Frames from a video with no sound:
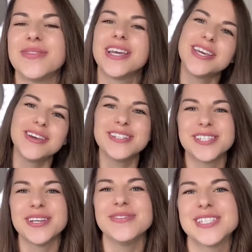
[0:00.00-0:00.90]
to my
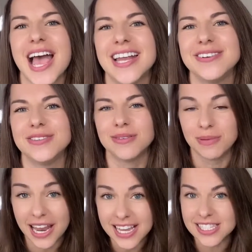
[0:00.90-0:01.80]
YouTube channel, the
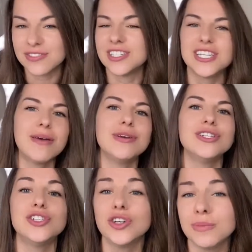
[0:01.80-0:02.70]
place for gem
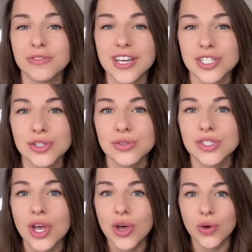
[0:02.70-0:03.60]
and jewellery
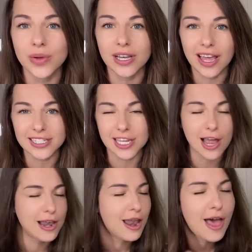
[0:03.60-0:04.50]
professionals who would like
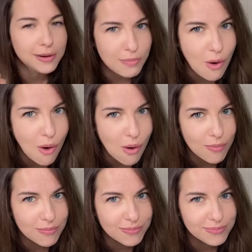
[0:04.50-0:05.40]
to learn
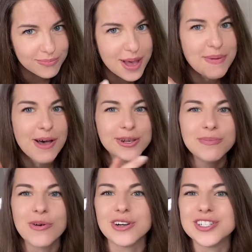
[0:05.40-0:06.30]
more about
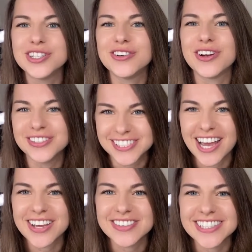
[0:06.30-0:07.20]
laboratory-grown
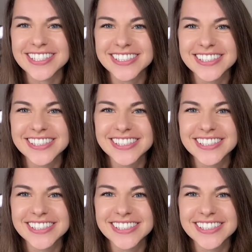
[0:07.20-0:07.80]
diamonds.